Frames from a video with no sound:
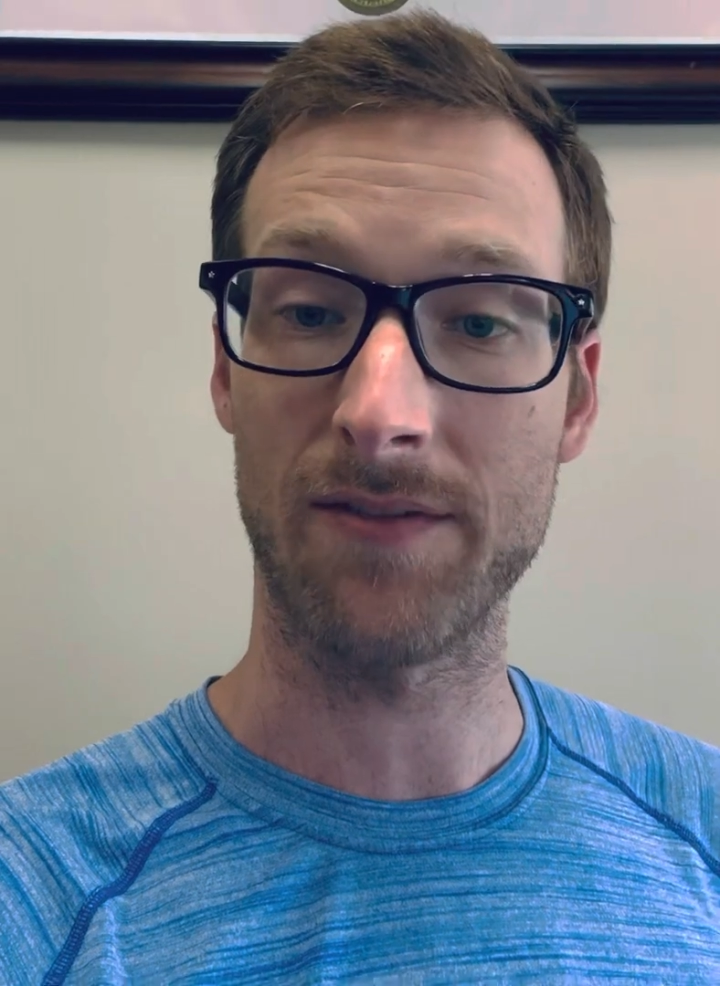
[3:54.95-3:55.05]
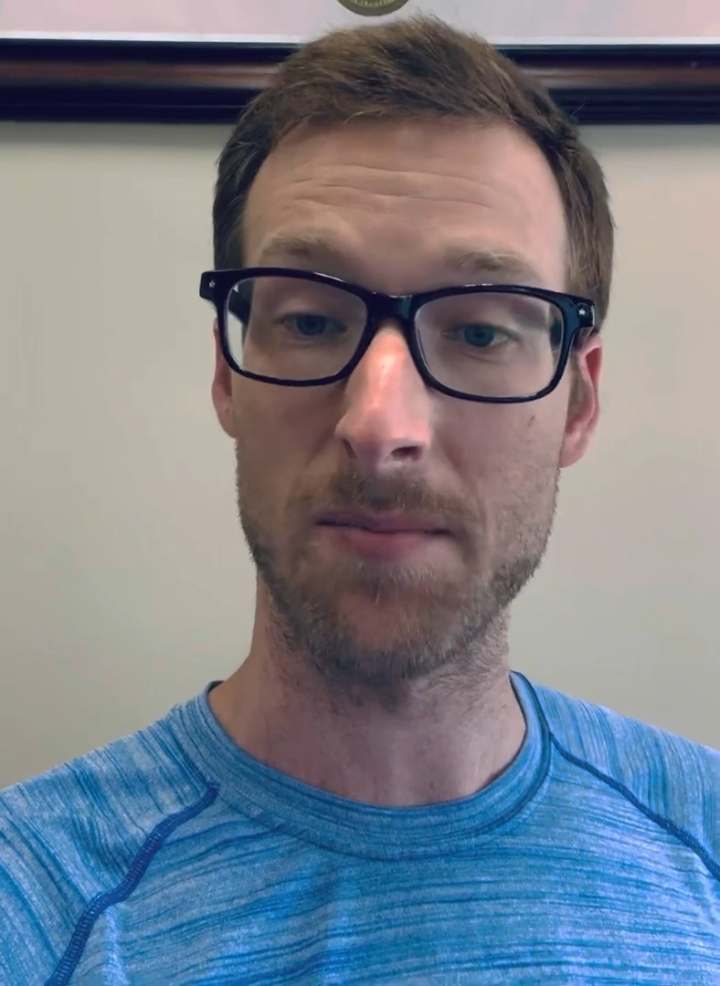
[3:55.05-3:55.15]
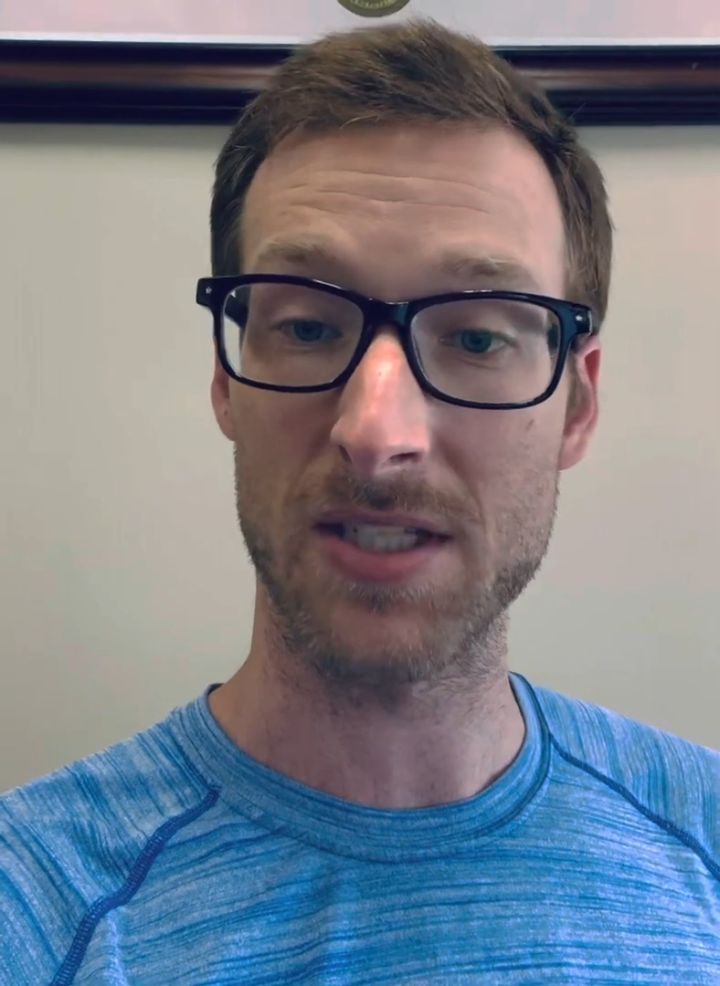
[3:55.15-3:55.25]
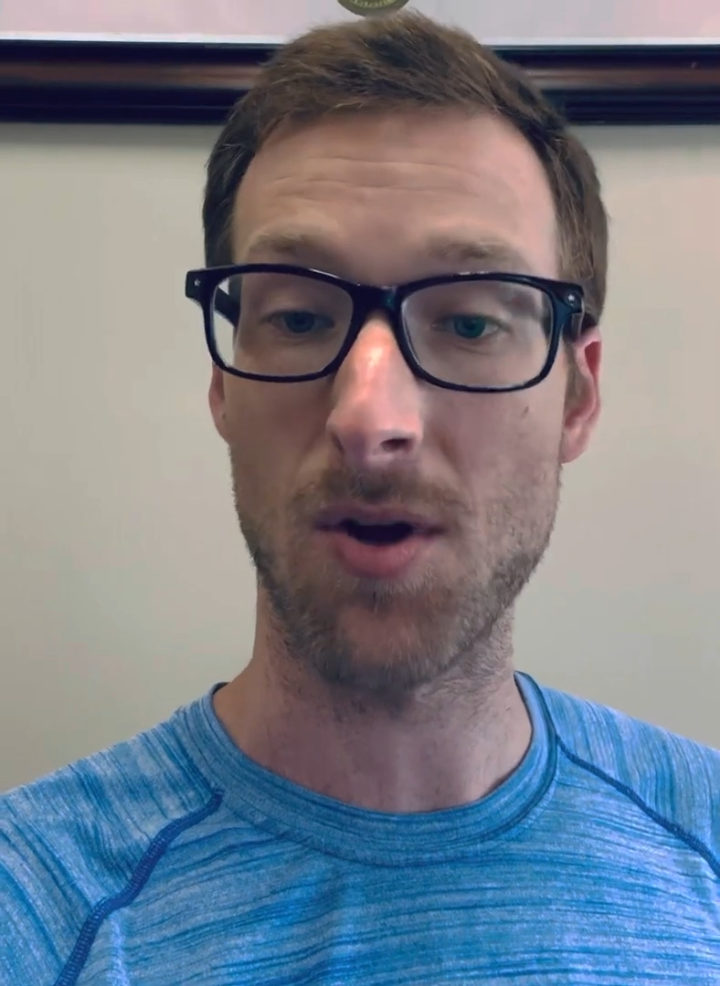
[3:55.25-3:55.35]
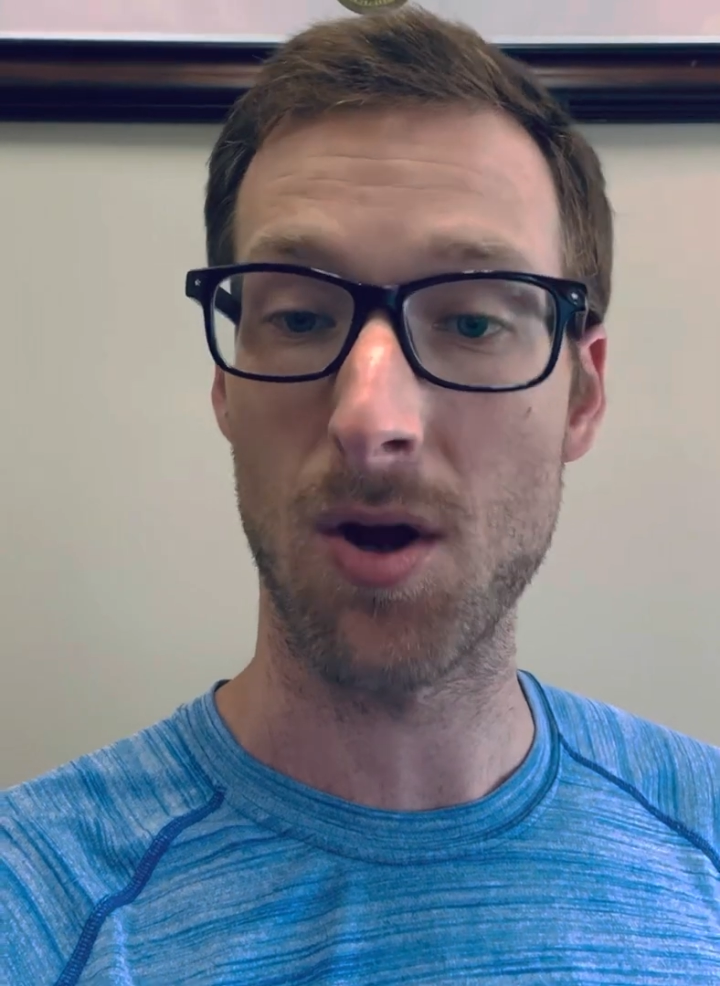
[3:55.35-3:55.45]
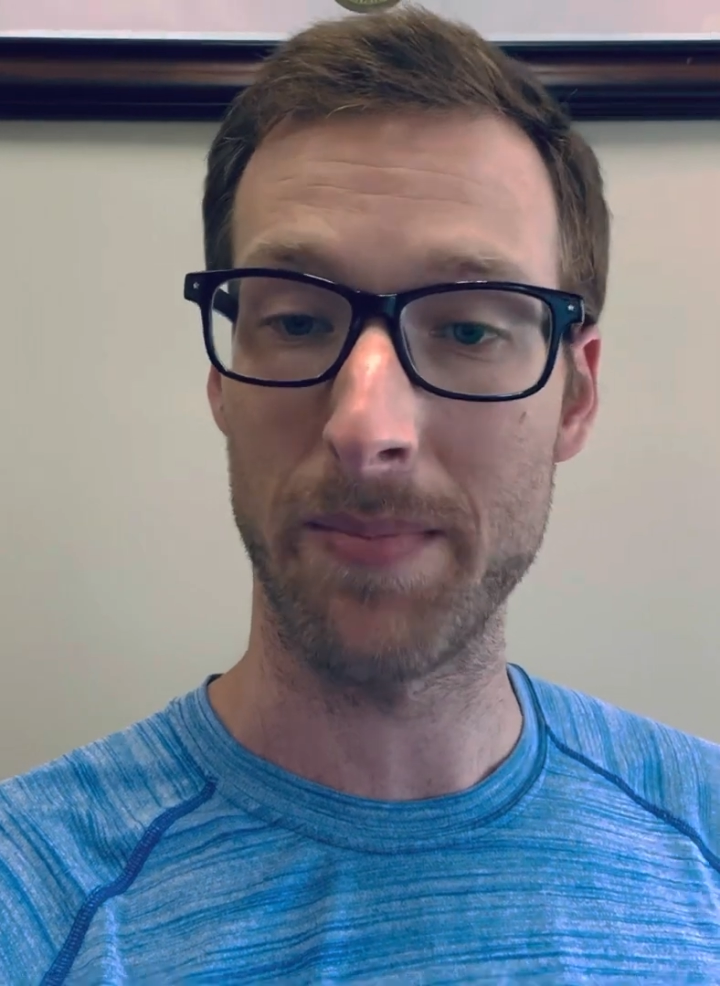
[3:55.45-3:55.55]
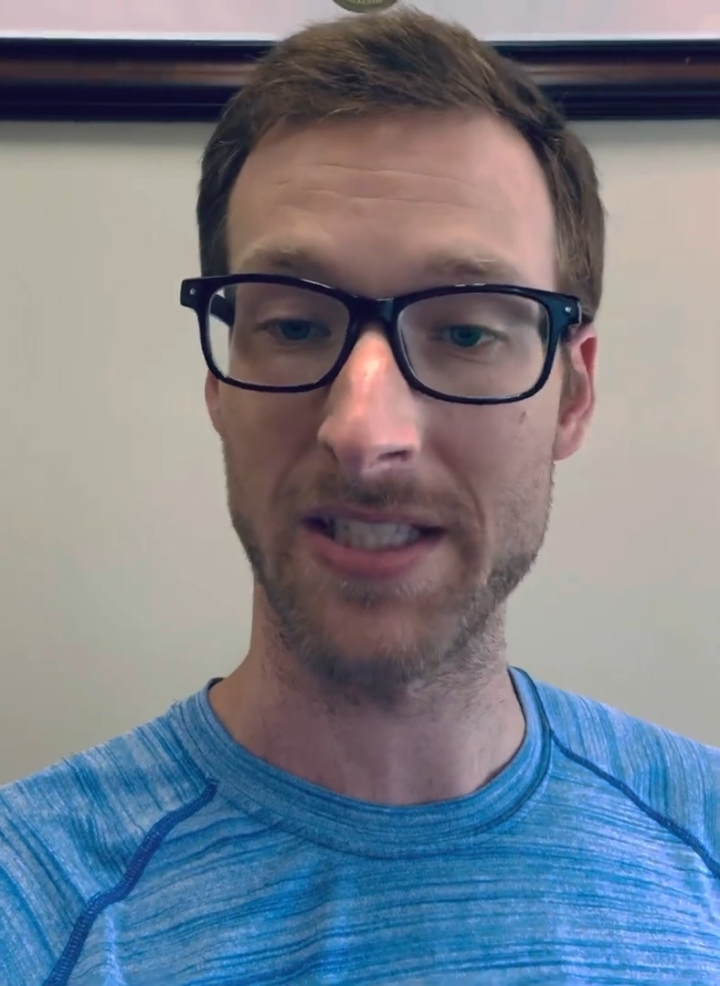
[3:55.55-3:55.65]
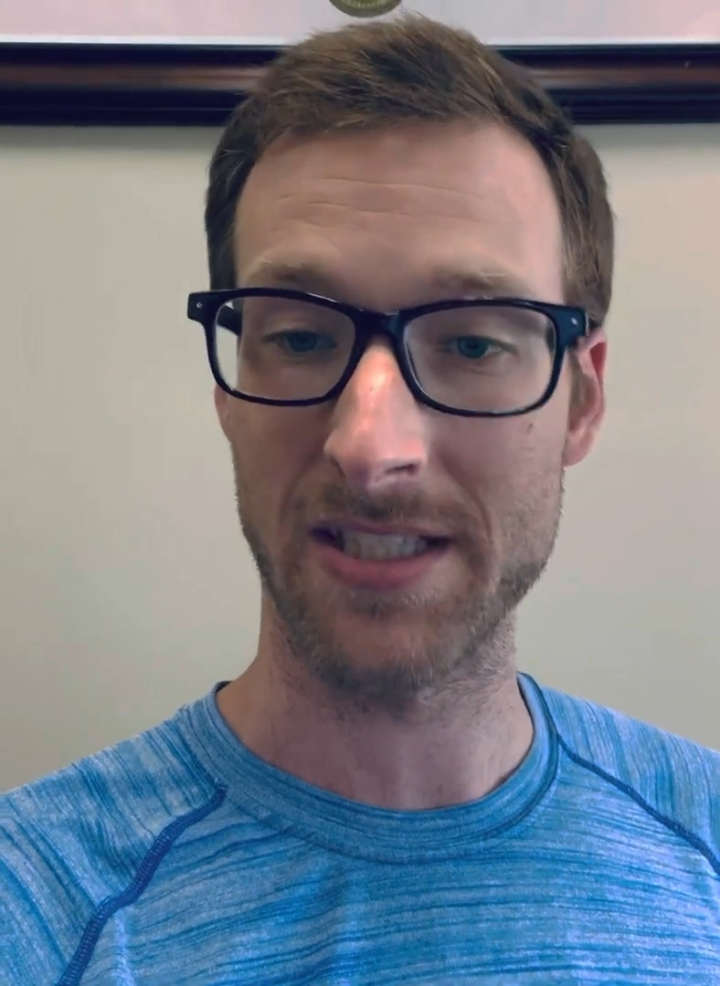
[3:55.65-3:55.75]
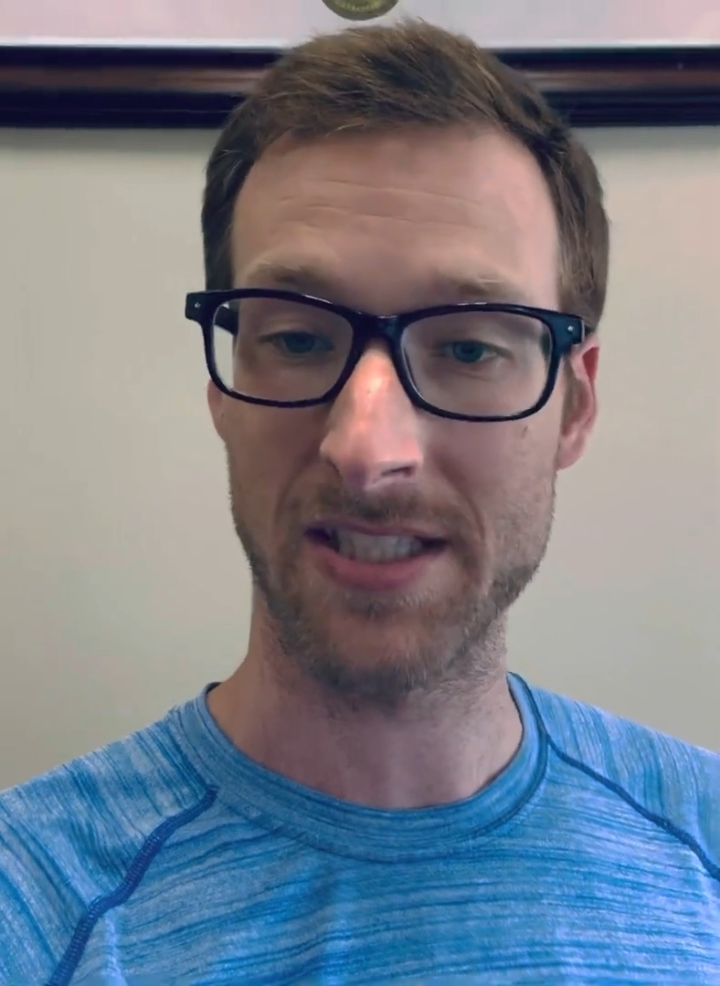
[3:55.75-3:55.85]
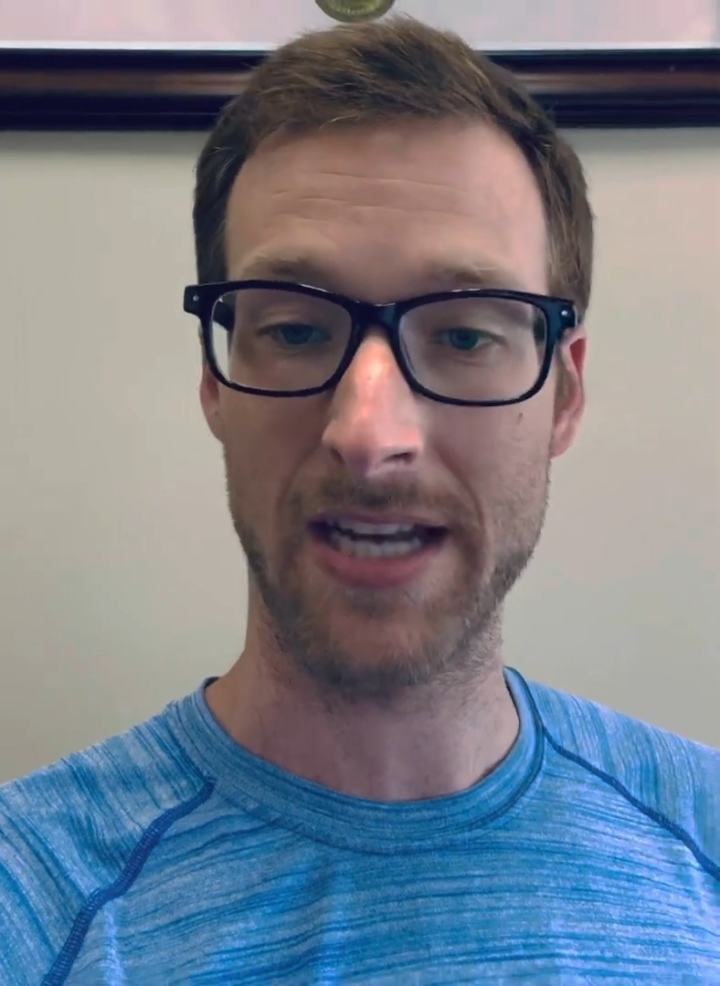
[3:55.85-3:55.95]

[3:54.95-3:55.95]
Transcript: from a small business